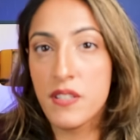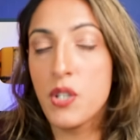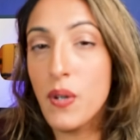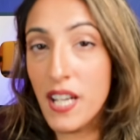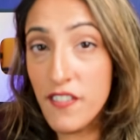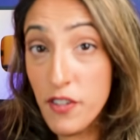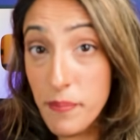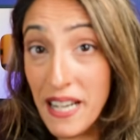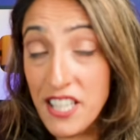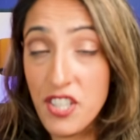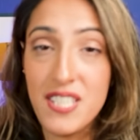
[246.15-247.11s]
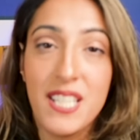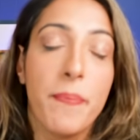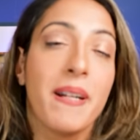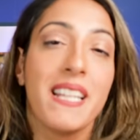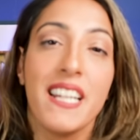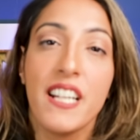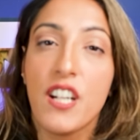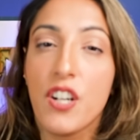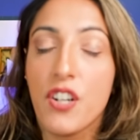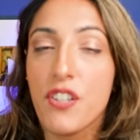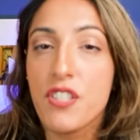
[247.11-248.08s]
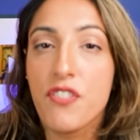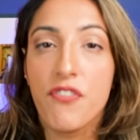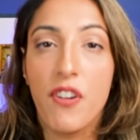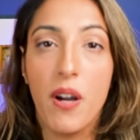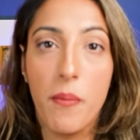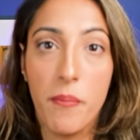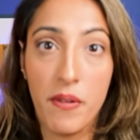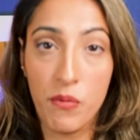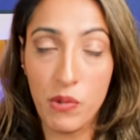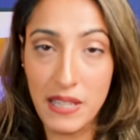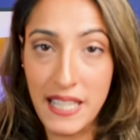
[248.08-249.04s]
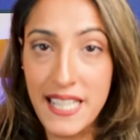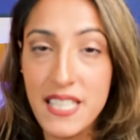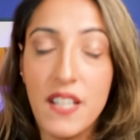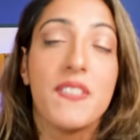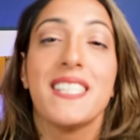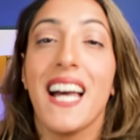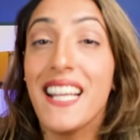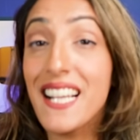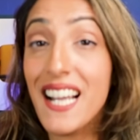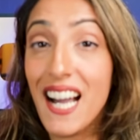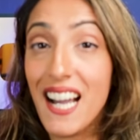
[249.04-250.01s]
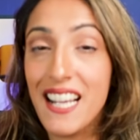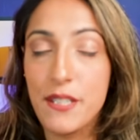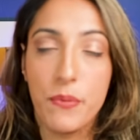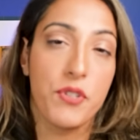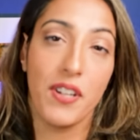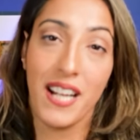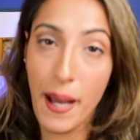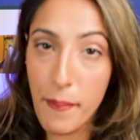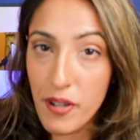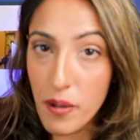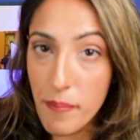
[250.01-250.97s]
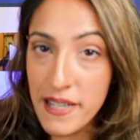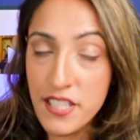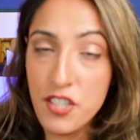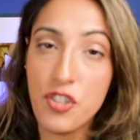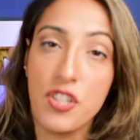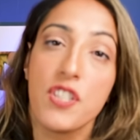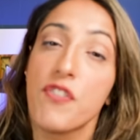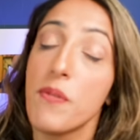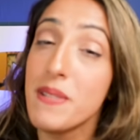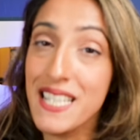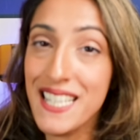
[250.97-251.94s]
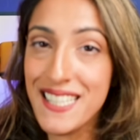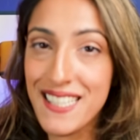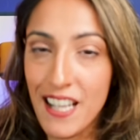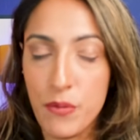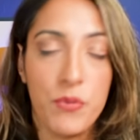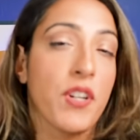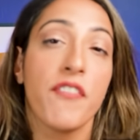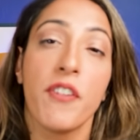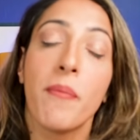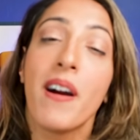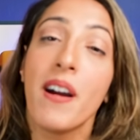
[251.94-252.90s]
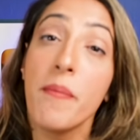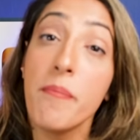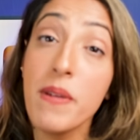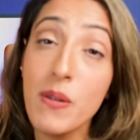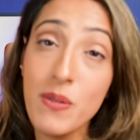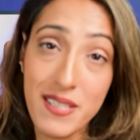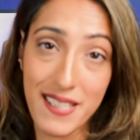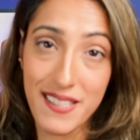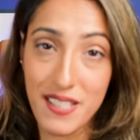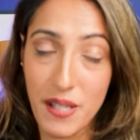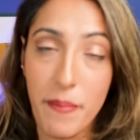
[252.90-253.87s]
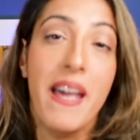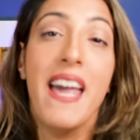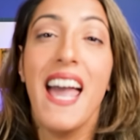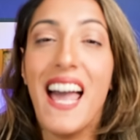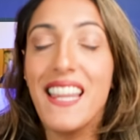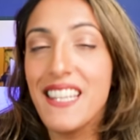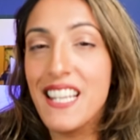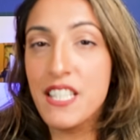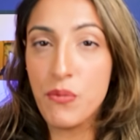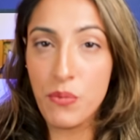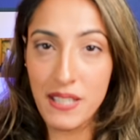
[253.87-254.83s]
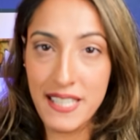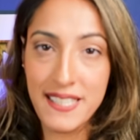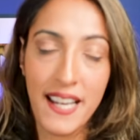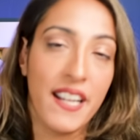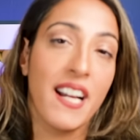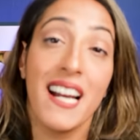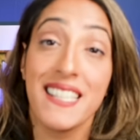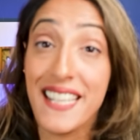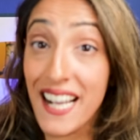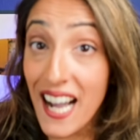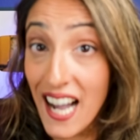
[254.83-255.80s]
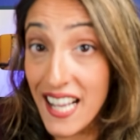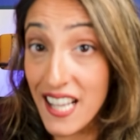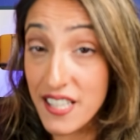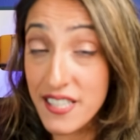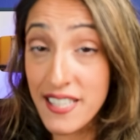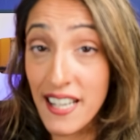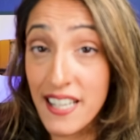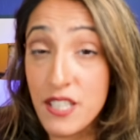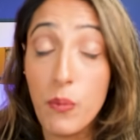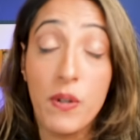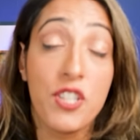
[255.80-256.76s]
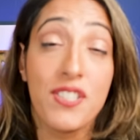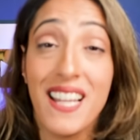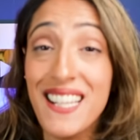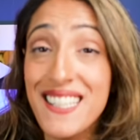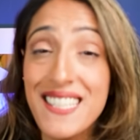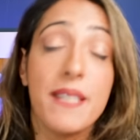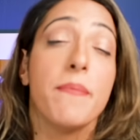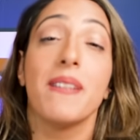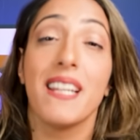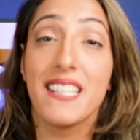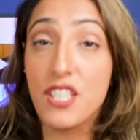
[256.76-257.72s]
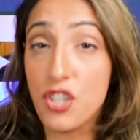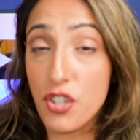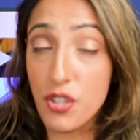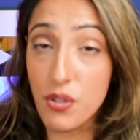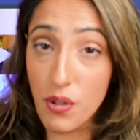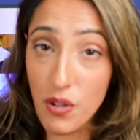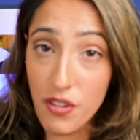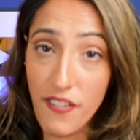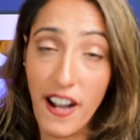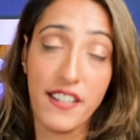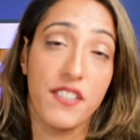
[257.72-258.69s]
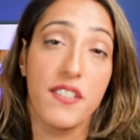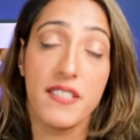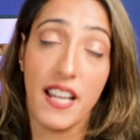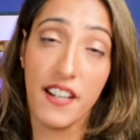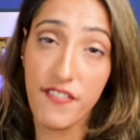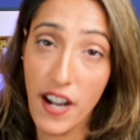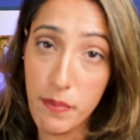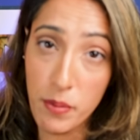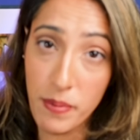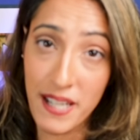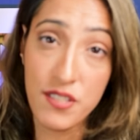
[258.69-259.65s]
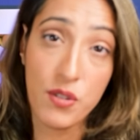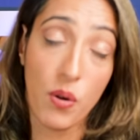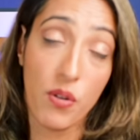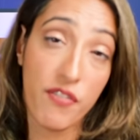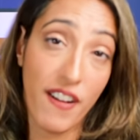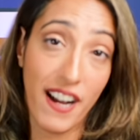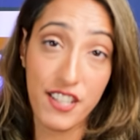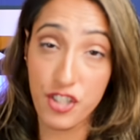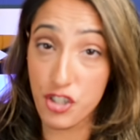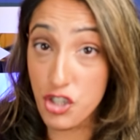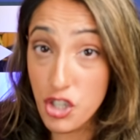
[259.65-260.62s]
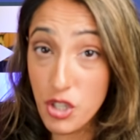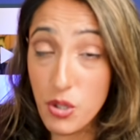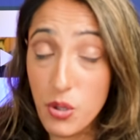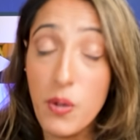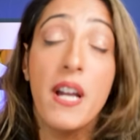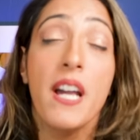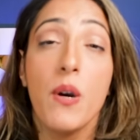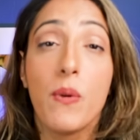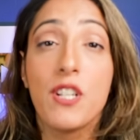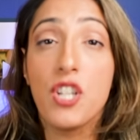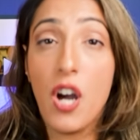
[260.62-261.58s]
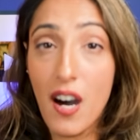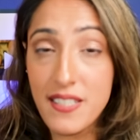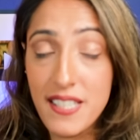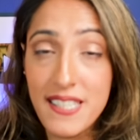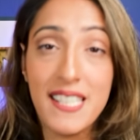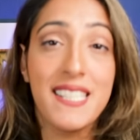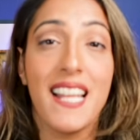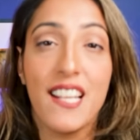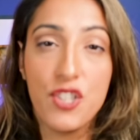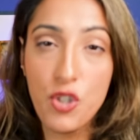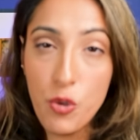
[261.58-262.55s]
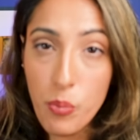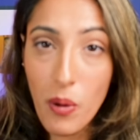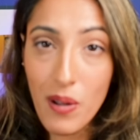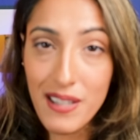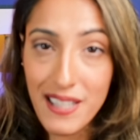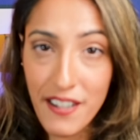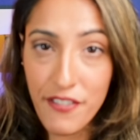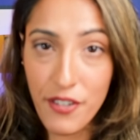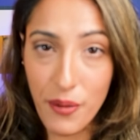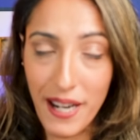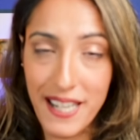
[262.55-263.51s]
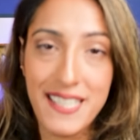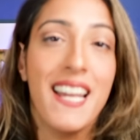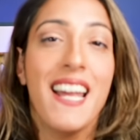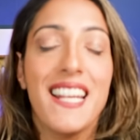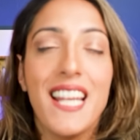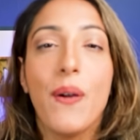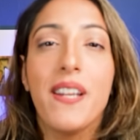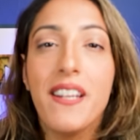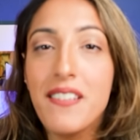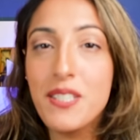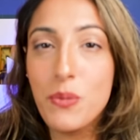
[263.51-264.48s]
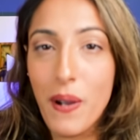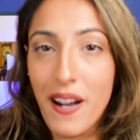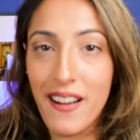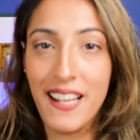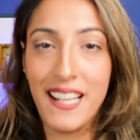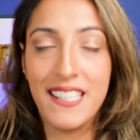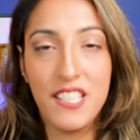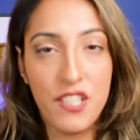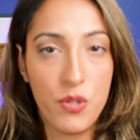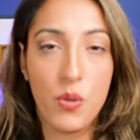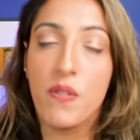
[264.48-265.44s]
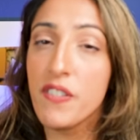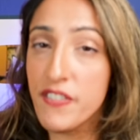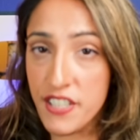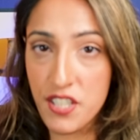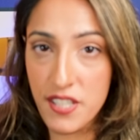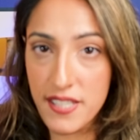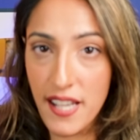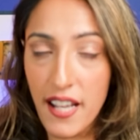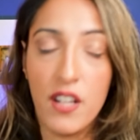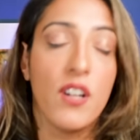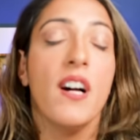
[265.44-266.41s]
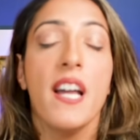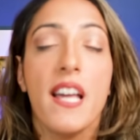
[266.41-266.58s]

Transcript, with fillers: So inflammation typically occurs from release of cytokines, which are chemical messengers from T cells, which are from our immune system. And these release cytokines like I L six, which then stimulates certain growth factors like fibroblast growth factor two, which causes the cells to proliferate. Now, here's where it gets into sort of a vicious cycle.